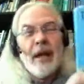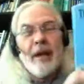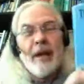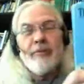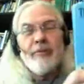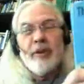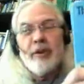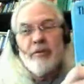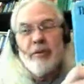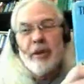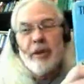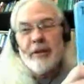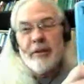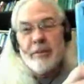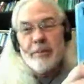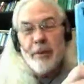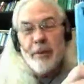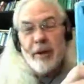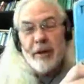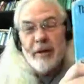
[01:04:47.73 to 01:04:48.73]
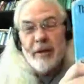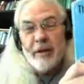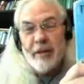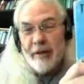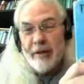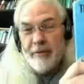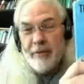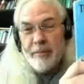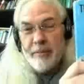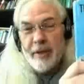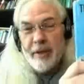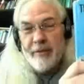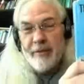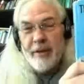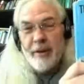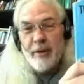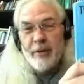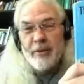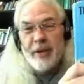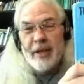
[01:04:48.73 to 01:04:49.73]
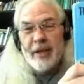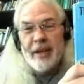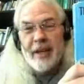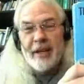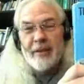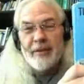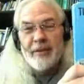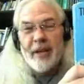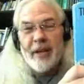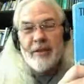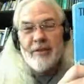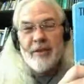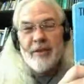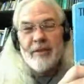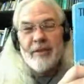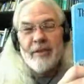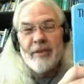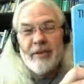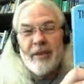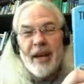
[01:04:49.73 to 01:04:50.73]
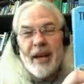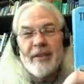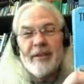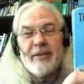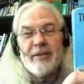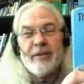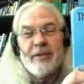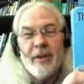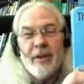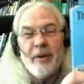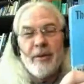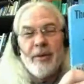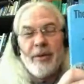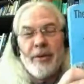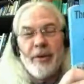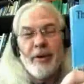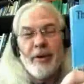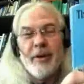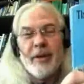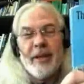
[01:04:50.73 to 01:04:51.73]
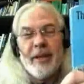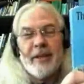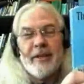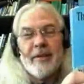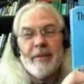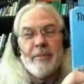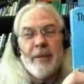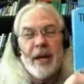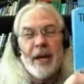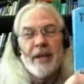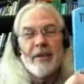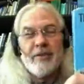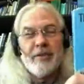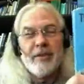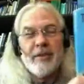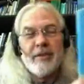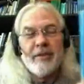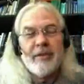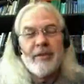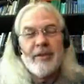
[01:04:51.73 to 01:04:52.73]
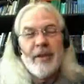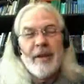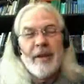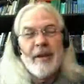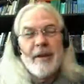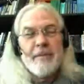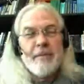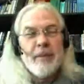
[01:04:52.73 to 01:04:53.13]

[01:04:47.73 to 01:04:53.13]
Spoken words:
After you read this book, you'll never believe there was any ice ages. This guy just so thoroughly demolishes